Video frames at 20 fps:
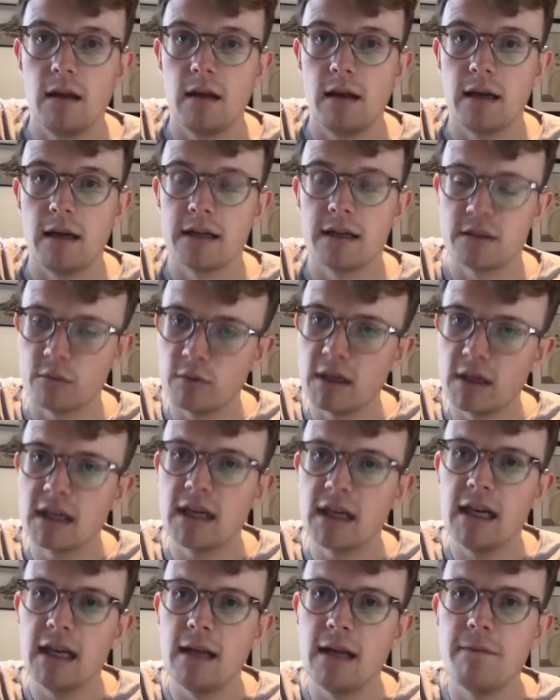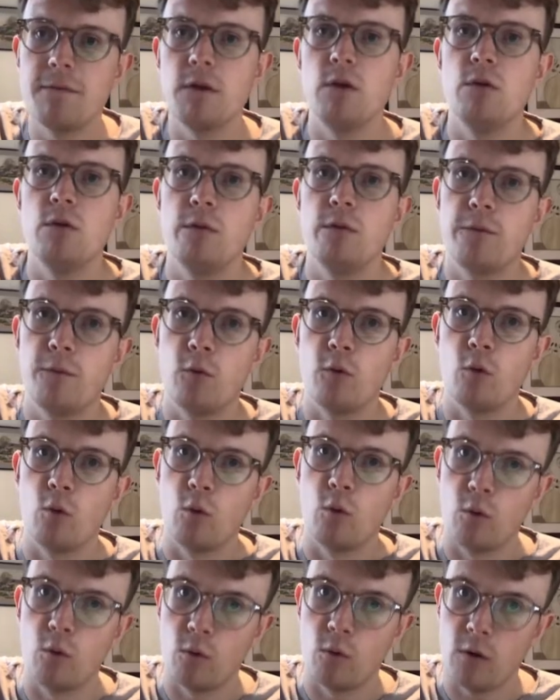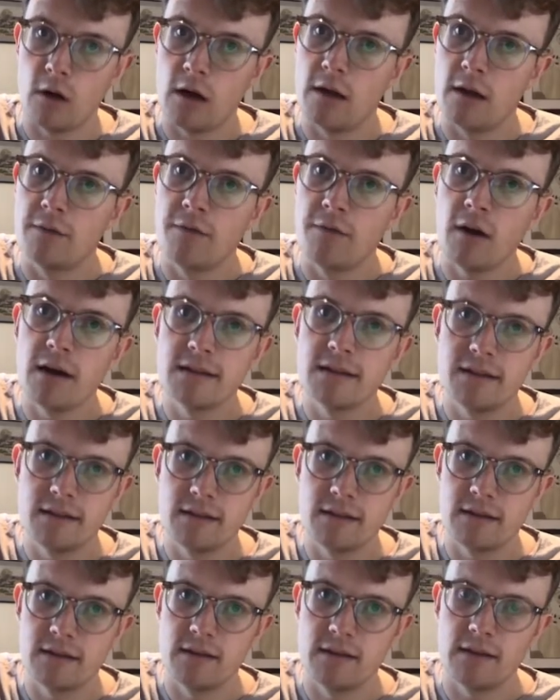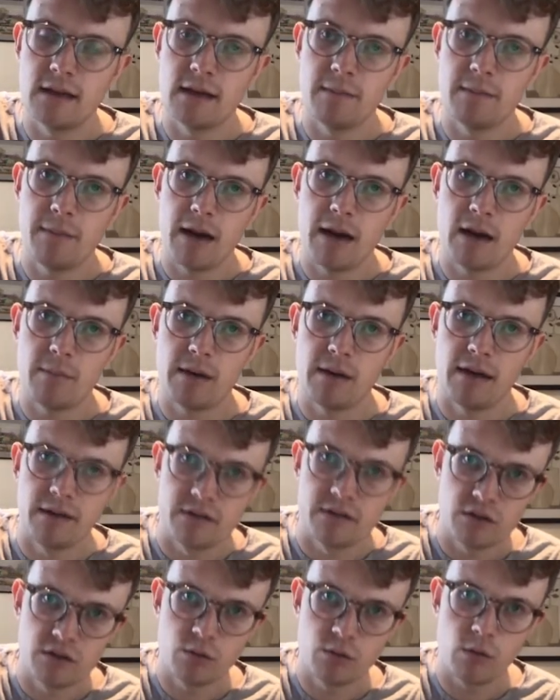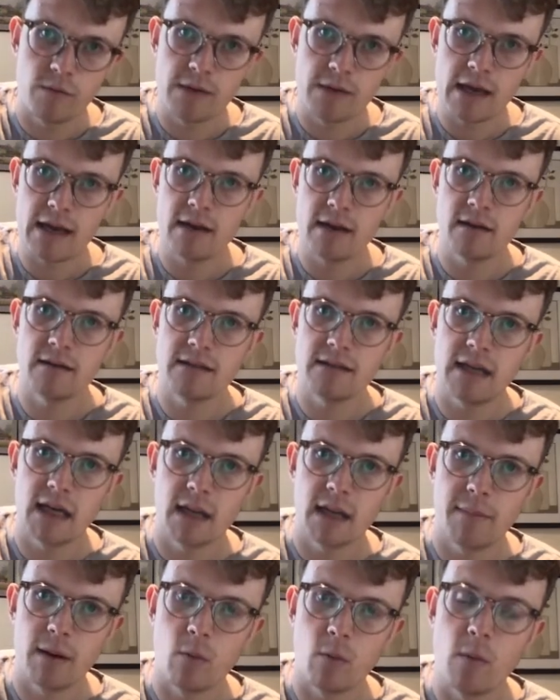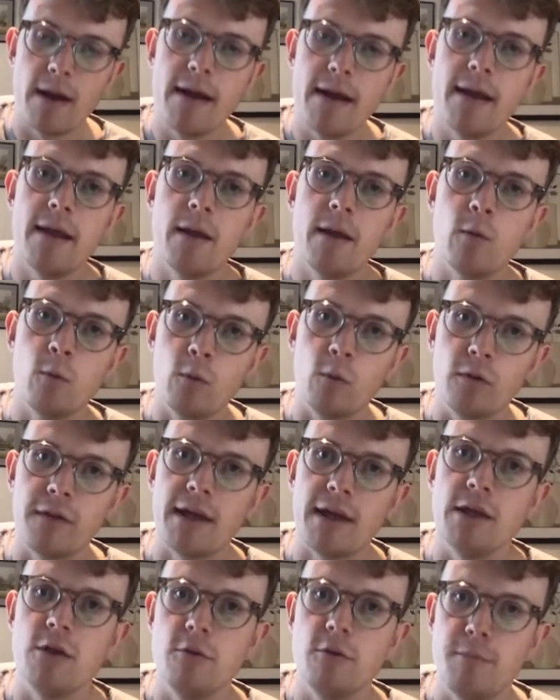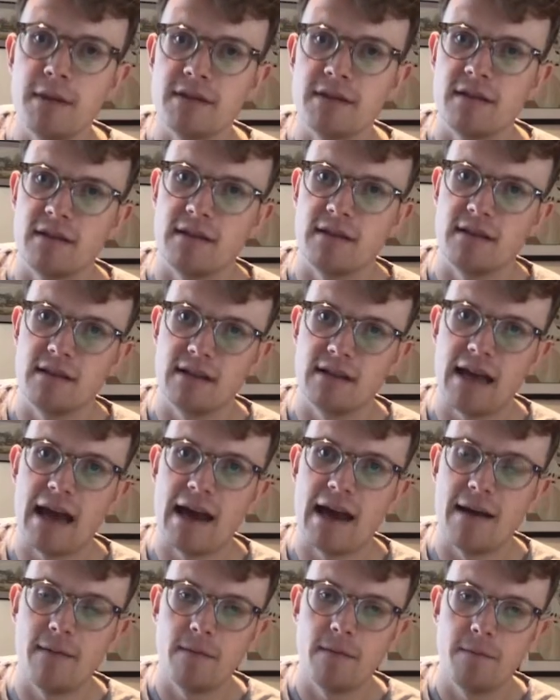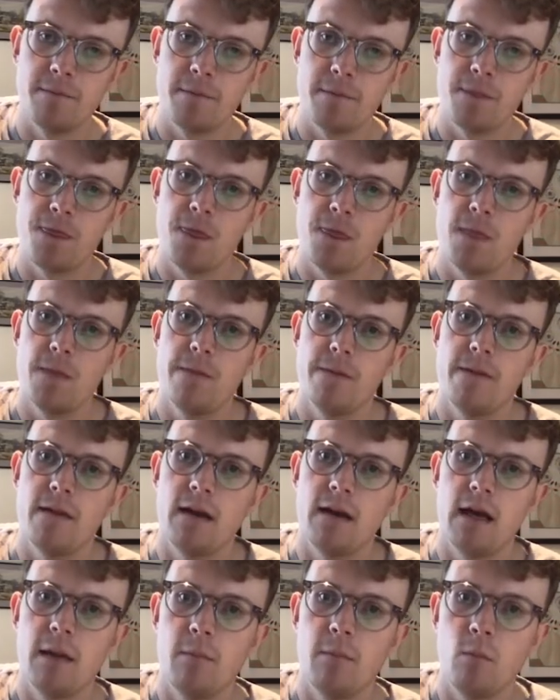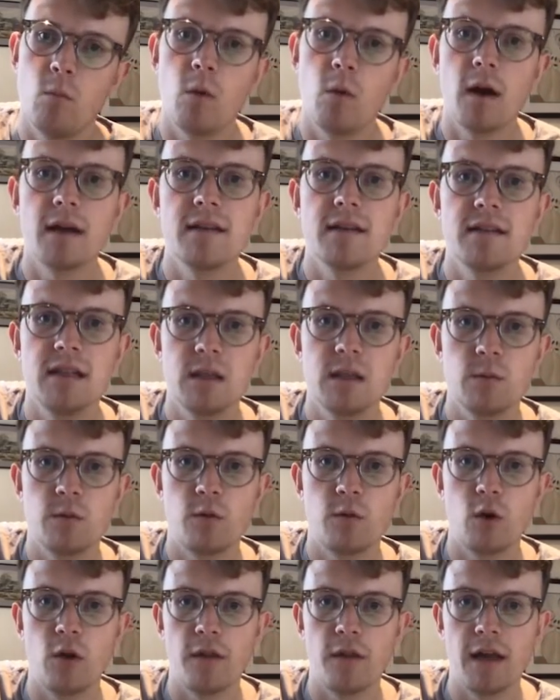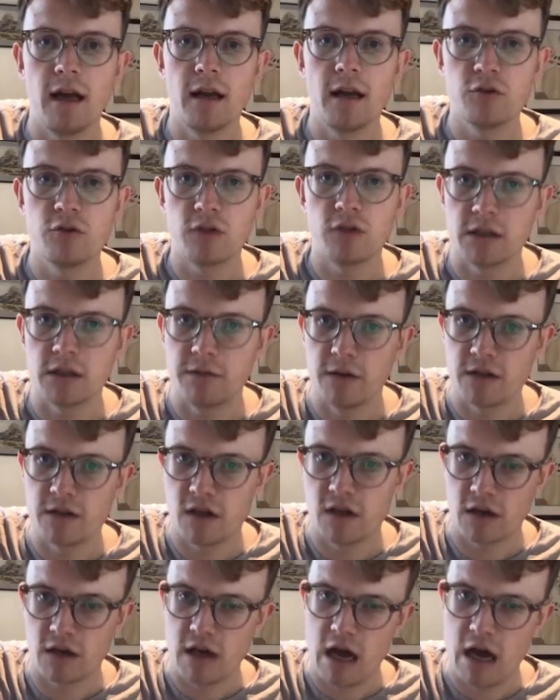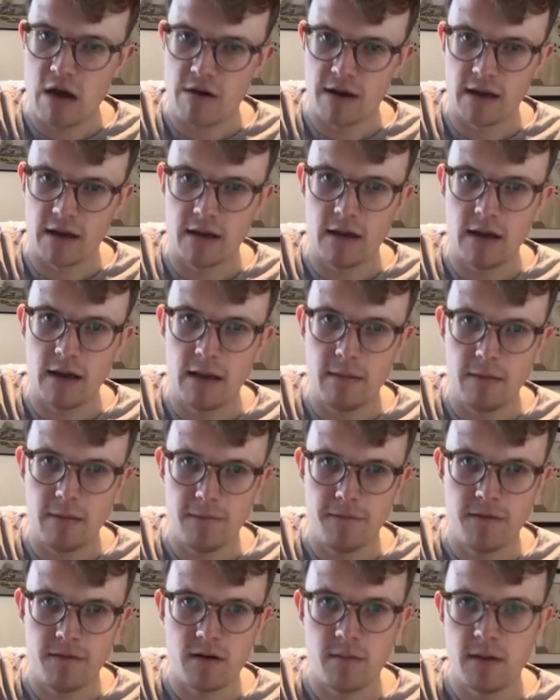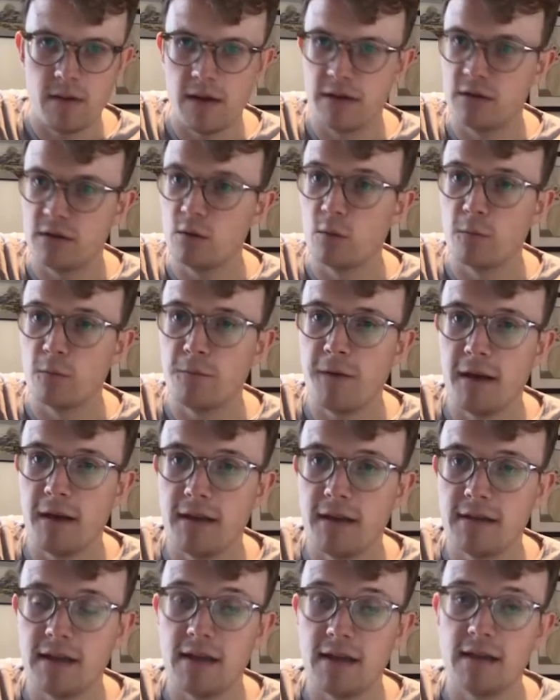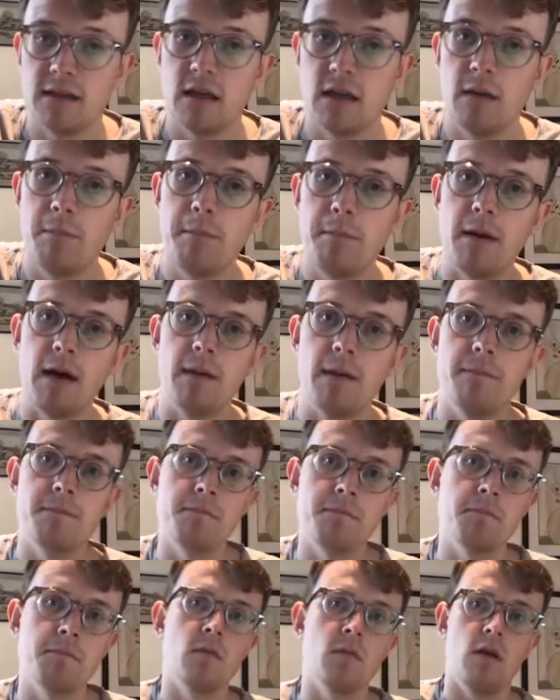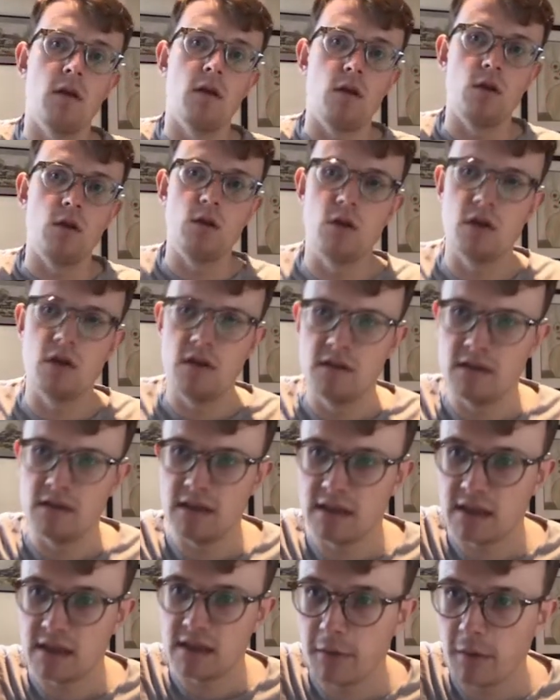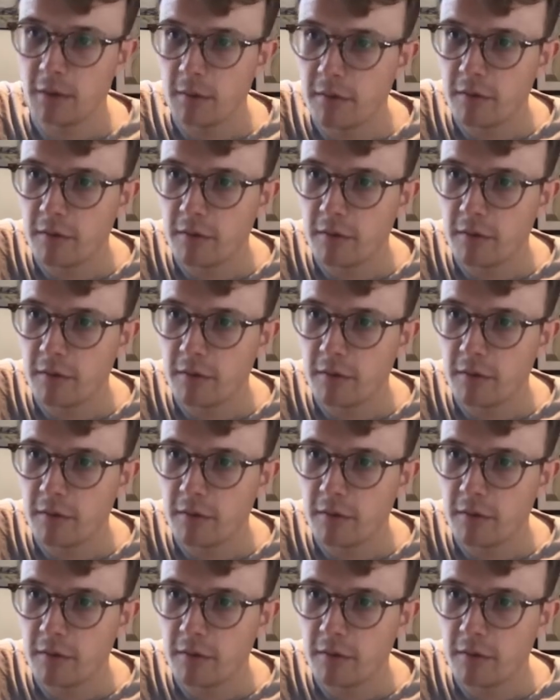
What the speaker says: And it's a really clear view for advisors and power planners to sort of get an understanding about where all of their new business is at. What I can see is we've got the other transfers that are occurring in the firm here. This is all fake data, but you can see some of them